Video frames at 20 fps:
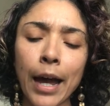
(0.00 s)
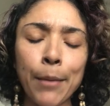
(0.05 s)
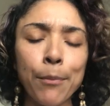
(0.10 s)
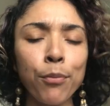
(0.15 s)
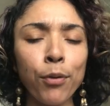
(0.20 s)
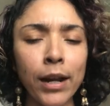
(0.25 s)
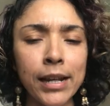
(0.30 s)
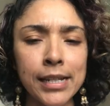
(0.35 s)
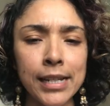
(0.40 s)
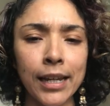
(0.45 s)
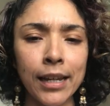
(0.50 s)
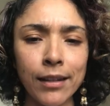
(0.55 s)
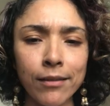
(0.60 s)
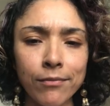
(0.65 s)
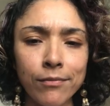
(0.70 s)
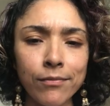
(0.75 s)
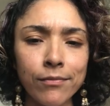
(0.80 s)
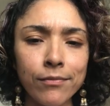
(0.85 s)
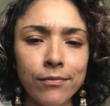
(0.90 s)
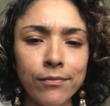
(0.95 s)
present.
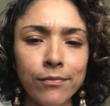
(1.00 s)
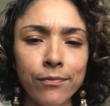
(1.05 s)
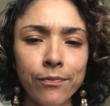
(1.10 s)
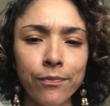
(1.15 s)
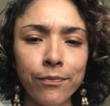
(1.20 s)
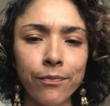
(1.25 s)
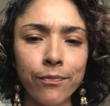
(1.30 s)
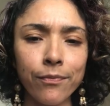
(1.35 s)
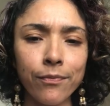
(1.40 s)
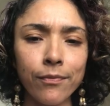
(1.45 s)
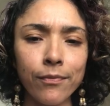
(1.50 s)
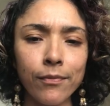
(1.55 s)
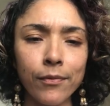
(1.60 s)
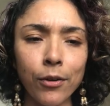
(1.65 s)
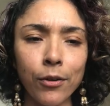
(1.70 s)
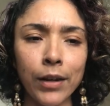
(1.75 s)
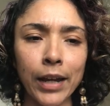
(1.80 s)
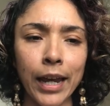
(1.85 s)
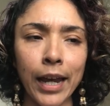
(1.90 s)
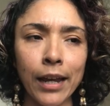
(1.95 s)

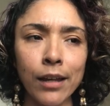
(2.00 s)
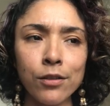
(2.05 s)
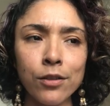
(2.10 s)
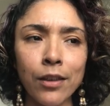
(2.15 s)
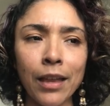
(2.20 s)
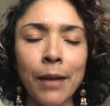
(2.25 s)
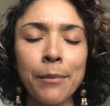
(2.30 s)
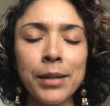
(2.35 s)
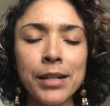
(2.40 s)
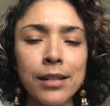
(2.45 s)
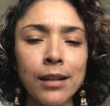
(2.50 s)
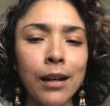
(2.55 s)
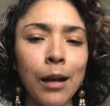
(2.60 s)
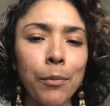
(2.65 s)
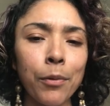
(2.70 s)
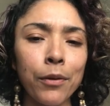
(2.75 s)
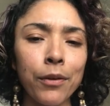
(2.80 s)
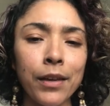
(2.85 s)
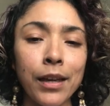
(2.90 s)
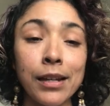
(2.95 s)
Okay, so that means a
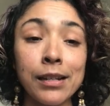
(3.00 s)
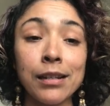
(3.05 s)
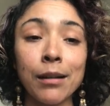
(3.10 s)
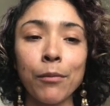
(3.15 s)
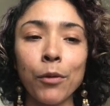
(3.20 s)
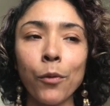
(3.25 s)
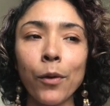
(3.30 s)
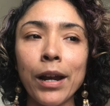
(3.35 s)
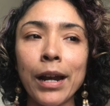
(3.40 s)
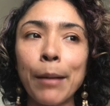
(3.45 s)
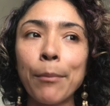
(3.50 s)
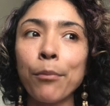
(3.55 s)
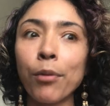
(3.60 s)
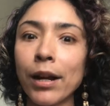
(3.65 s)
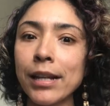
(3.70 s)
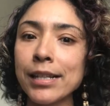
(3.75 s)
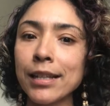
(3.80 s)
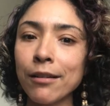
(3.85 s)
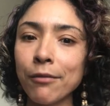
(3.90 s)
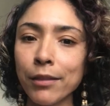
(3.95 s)
couple of things. Number one, I'm
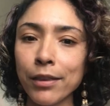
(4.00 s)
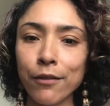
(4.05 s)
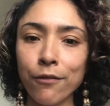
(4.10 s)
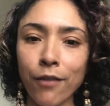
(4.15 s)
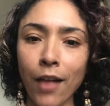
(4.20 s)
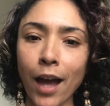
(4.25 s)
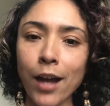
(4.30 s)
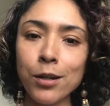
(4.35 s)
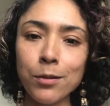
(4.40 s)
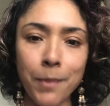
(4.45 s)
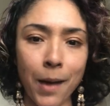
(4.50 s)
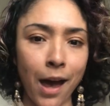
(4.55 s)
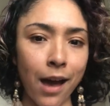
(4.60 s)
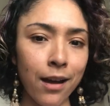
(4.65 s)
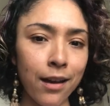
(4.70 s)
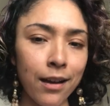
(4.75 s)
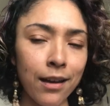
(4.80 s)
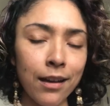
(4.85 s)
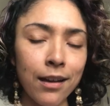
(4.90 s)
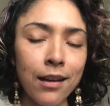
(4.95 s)
present with the flashback.
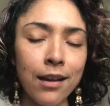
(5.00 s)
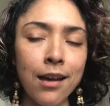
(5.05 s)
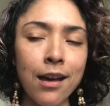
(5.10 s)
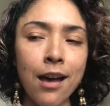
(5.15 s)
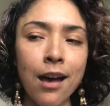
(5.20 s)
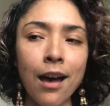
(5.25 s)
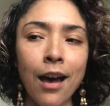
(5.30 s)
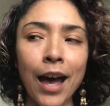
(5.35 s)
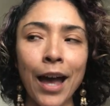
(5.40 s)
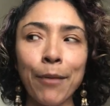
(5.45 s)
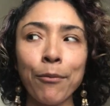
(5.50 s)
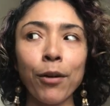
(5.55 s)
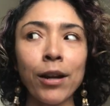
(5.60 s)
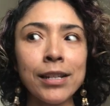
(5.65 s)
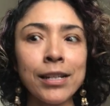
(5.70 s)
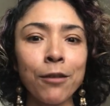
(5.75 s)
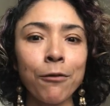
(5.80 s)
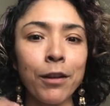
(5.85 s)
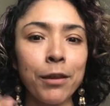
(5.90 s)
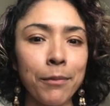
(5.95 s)
I'm
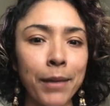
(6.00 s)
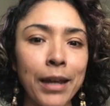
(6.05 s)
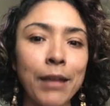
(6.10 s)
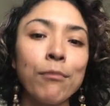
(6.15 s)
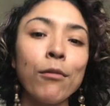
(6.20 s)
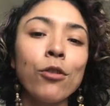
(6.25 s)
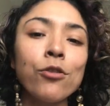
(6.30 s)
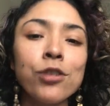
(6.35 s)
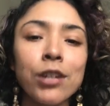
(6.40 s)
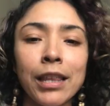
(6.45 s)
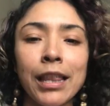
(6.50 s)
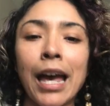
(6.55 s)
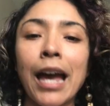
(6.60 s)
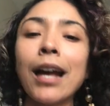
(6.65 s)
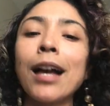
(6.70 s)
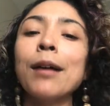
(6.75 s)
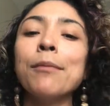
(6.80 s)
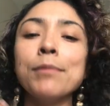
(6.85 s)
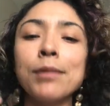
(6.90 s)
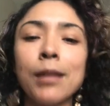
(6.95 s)
present with my emotion that
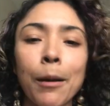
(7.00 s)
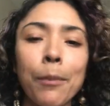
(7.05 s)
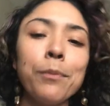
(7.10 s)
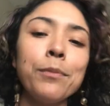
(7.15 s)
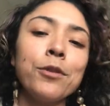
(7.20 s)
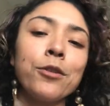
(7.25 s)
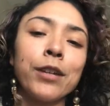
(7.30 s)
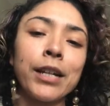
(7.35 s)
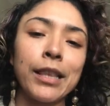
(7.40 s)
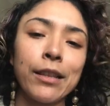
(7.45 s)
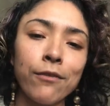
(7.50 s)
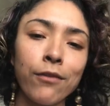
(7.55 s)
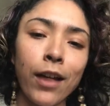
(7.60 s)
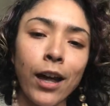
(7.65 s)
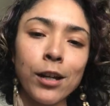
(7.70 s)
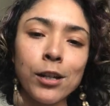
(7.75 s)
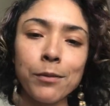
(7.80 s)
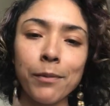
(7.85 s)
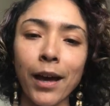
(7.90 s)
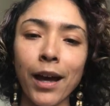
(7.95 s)
comes up during the
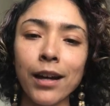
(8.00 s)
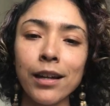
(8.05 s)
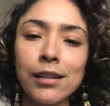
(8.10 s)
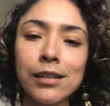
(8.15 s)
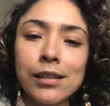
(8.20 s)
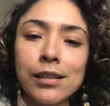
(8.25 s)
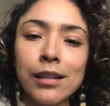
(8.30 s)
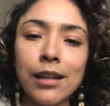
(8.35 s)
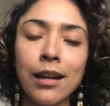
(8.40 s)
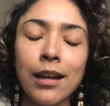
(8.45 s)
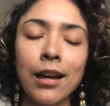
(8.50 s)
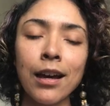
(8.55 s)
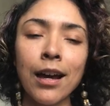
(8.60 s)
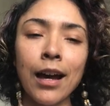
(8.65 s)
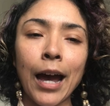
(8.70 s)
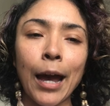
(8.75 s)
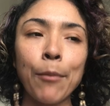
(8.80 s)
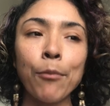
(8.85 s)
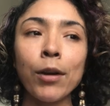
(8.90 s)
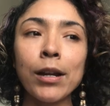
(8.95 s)
flashbacks.
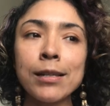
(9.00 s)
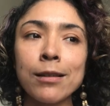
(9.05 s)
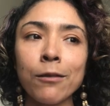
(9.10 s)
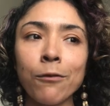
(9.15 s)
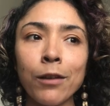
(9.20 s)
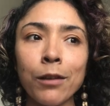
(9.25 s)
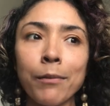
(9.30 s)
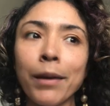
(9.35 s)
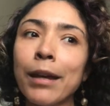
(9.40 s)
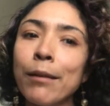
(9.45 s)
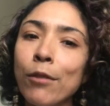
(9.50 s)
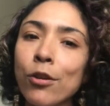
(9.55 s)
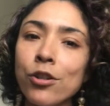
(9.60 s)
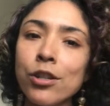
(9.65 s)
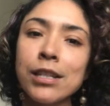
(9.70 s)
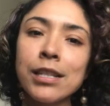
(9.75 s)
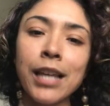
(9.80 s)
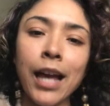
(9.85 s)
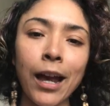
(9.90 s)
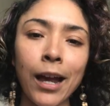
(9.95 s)
I'm present with my
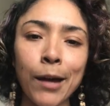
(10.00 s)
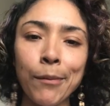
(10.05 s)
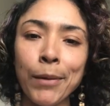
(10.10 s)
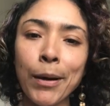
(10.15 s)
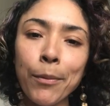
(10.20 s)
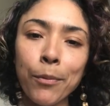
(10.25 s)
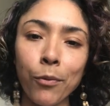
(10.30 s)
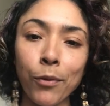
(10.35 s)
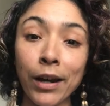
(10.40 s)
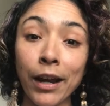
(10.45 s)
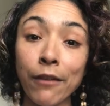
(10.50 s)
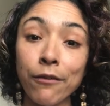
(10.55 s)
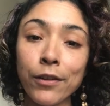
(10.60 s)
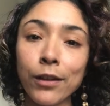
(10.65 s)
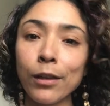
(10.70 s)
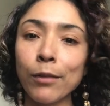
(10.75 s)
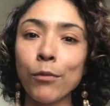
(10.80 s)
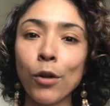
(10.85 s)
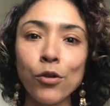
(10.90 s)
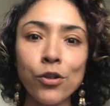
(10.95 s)
emotions that come up when I feel
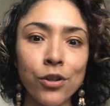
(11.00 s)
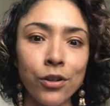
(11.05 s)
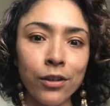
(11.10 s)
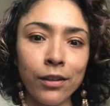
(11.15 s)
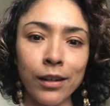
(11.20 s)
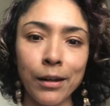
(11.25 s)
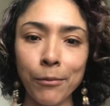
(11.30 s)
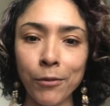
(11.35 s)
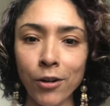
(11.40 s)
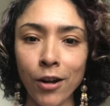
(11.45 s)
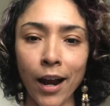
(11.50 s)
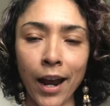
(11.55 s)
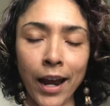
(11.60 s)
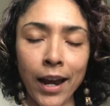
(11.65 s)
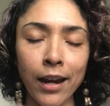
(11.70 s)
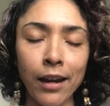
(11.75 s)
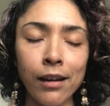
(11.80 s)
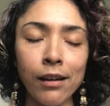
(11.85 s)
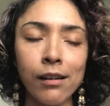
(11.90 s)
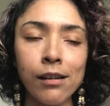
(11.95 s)
emotional and I'm
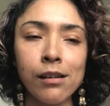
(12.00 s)
crying.